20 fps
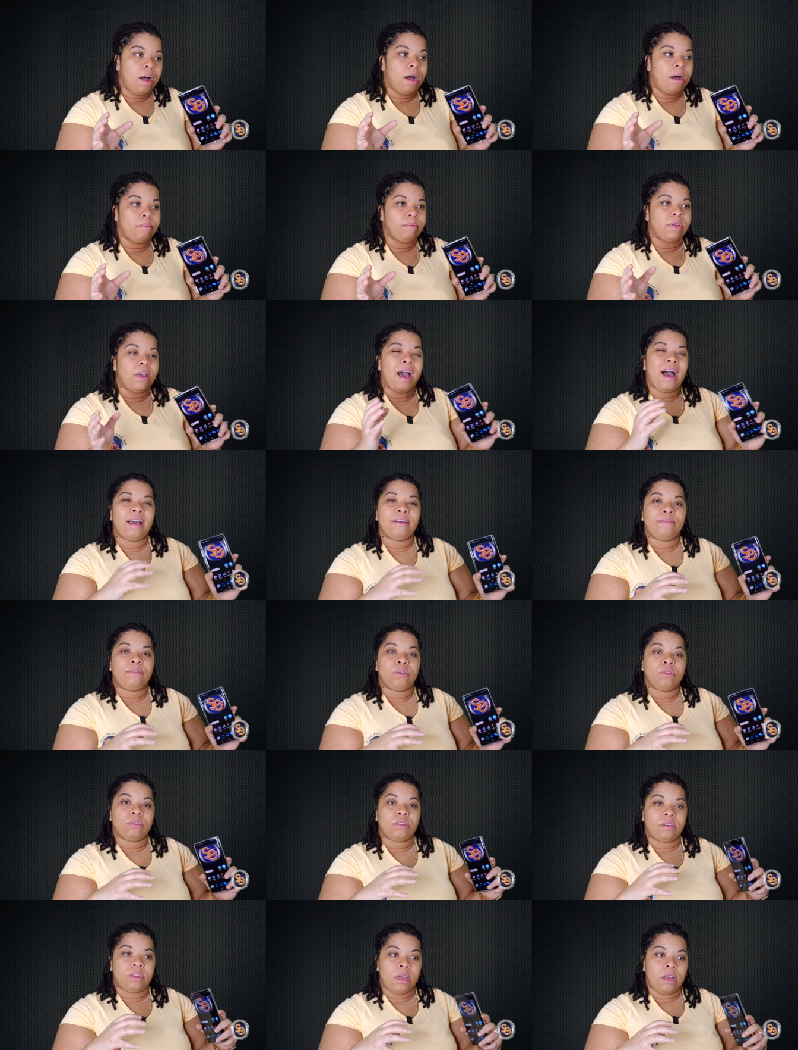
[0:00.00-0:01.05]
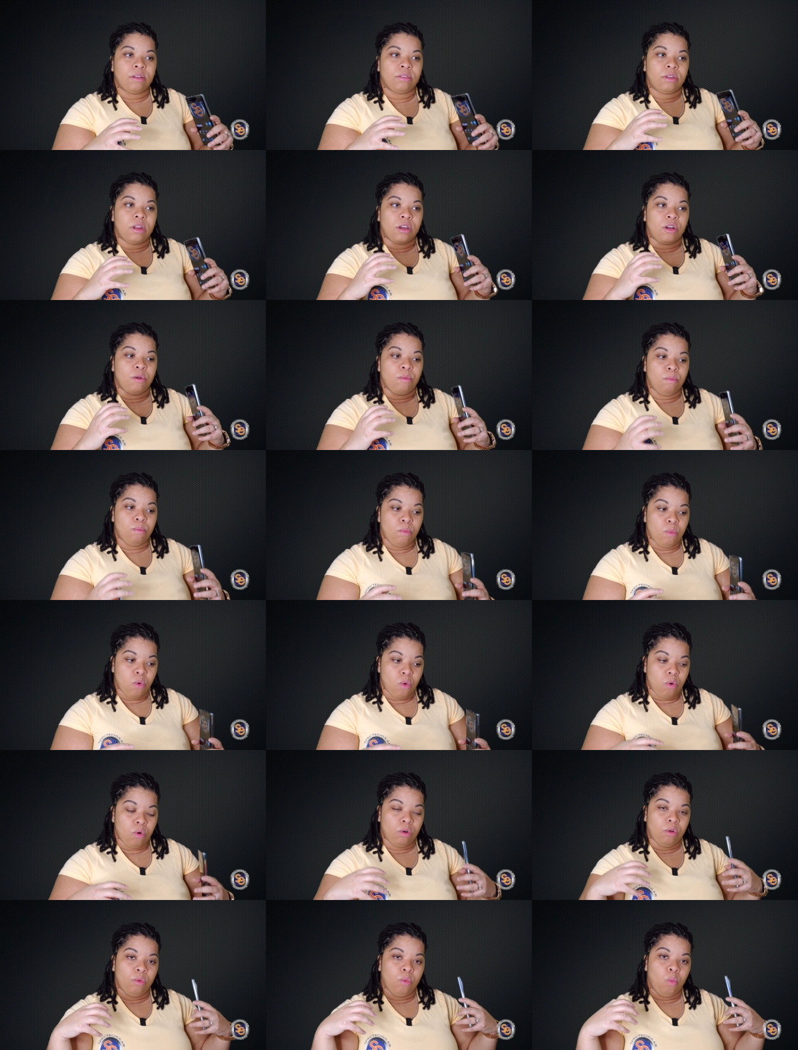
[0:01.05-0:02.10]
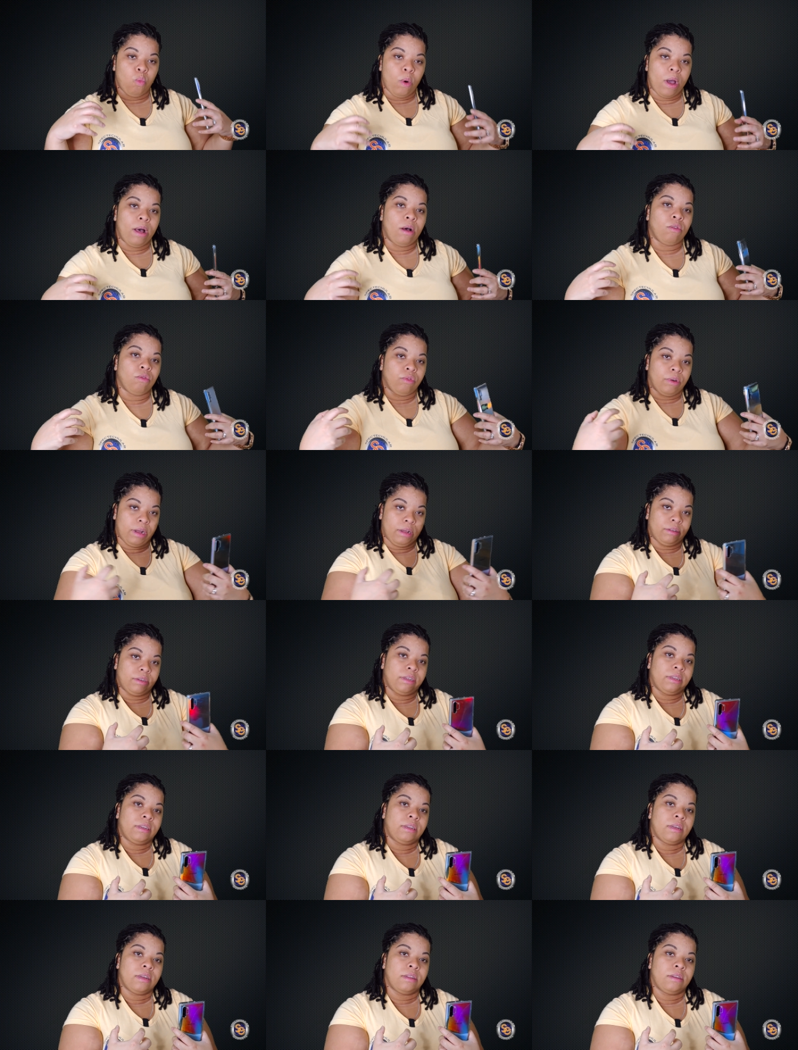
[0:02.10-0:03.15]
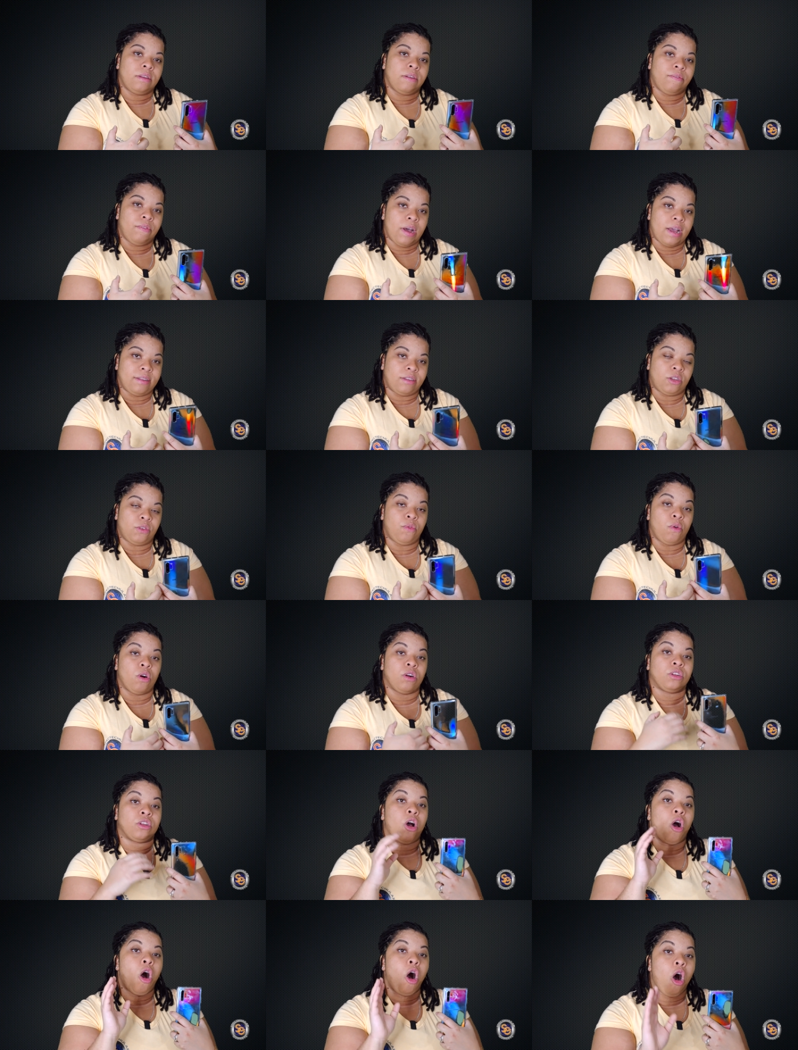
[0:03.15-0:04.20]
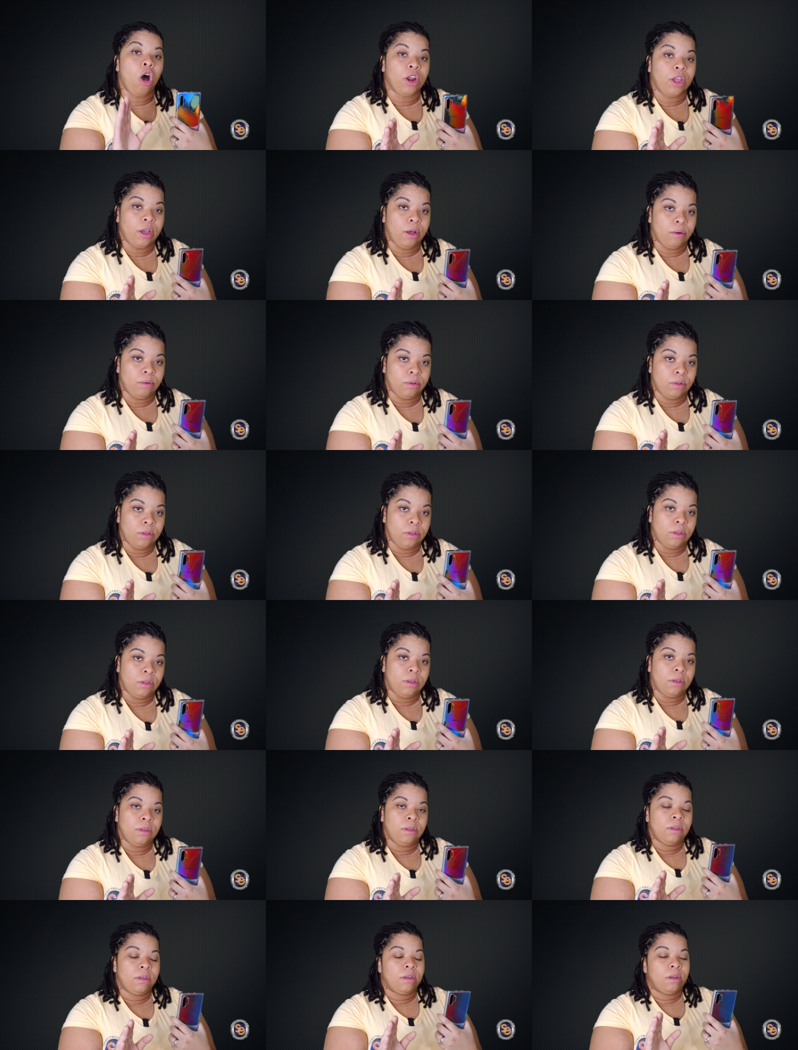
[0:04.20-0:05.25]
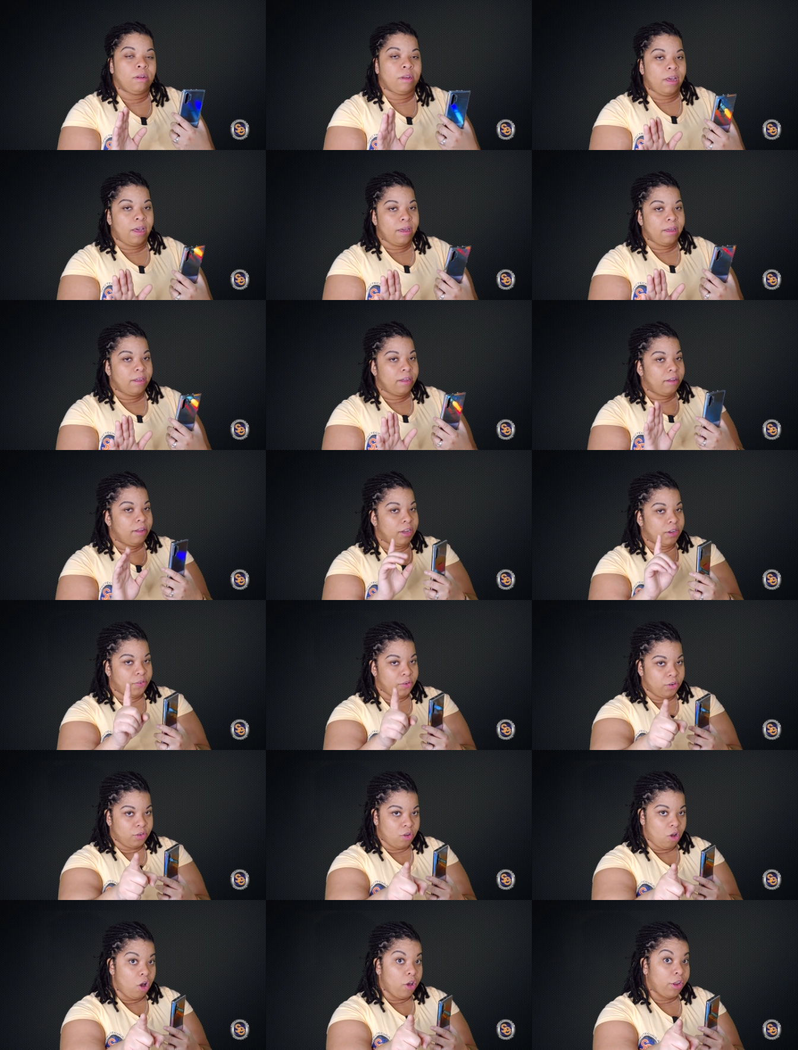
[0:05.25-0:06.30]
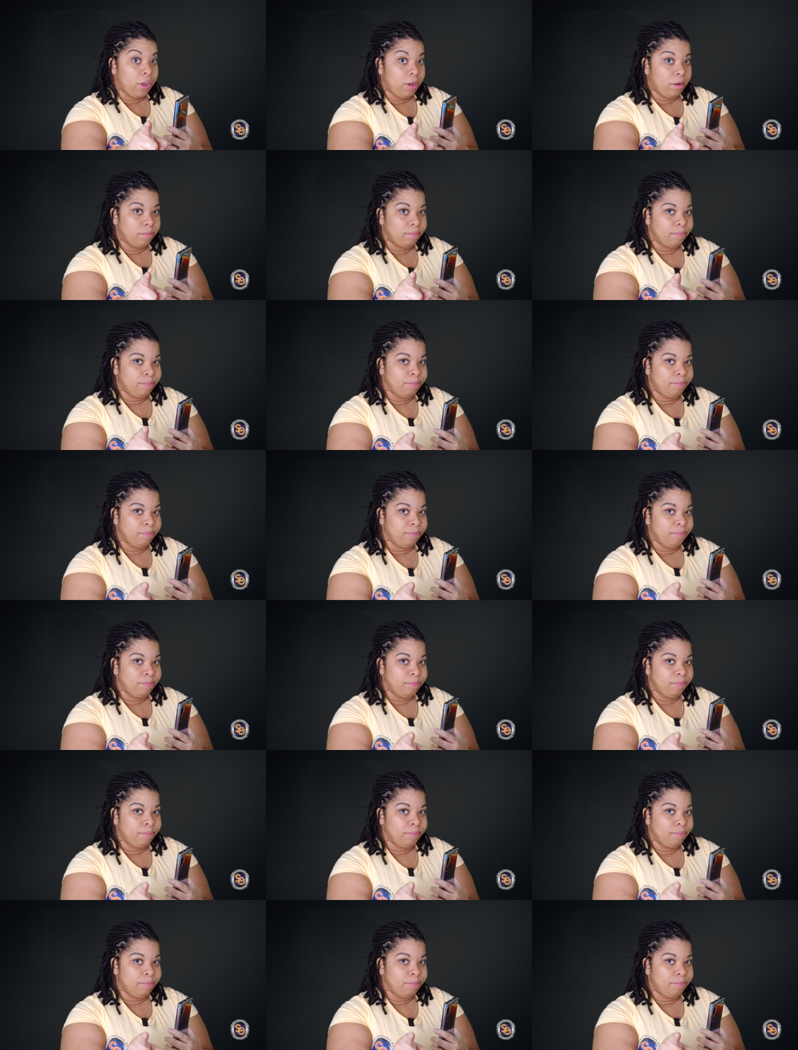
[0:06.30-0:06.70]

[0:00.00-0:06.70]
um, the iPhone sounds like a more well-rounded device as far as audio. Okay, as far as audio.